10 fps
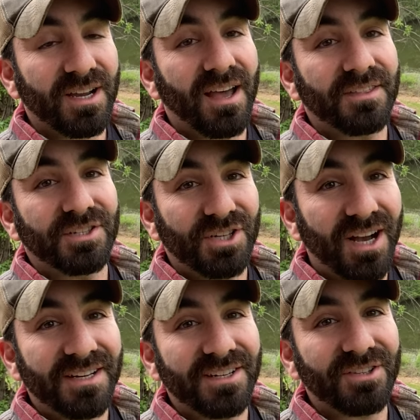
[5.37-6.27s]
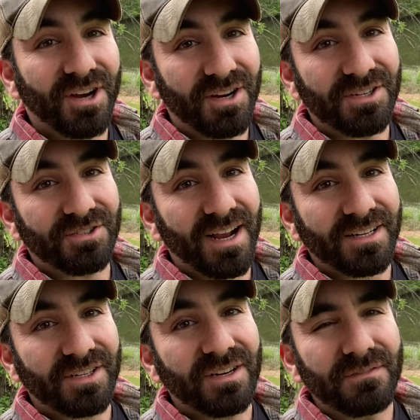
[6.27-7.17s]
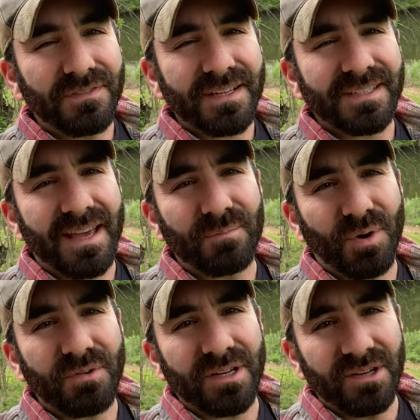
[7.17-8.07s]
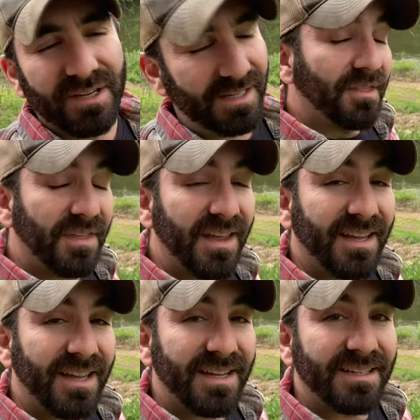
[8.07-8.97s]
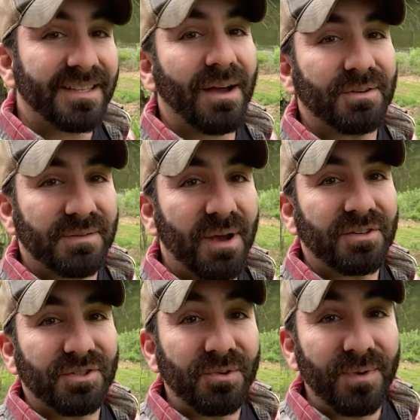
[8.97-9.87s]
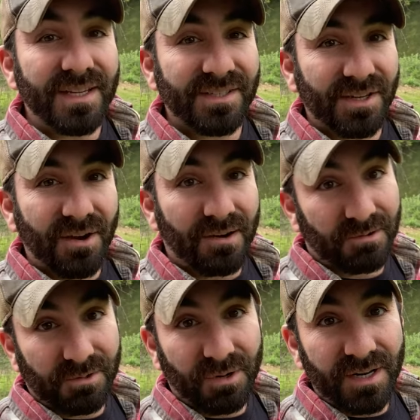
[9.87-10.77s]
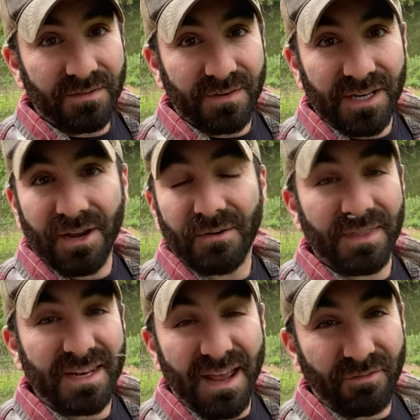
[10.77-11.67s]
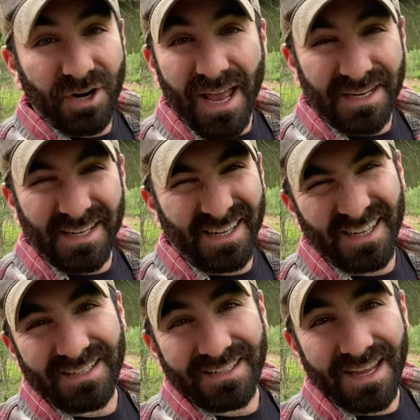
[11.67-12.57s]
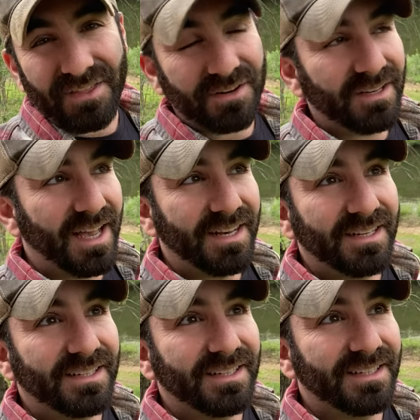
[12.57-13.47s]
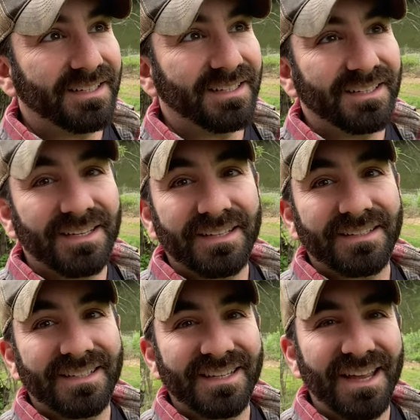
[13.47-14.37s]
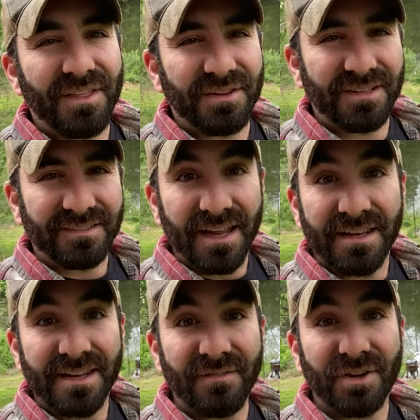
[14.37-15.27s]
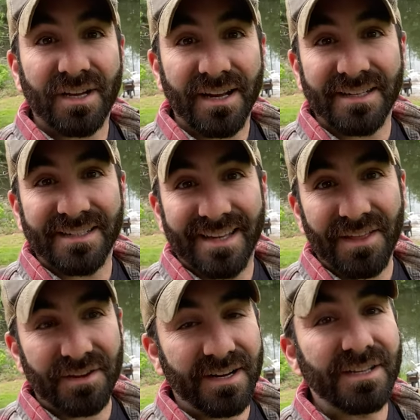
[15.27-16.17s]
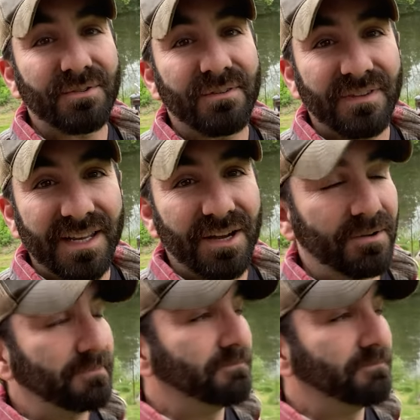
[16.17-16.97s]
on the John Deere garden tractor and fix that broken hood. Thing is, that was about two weeks ago. I recorded the video and then never edited it together, edited it together, never cut it together into a video.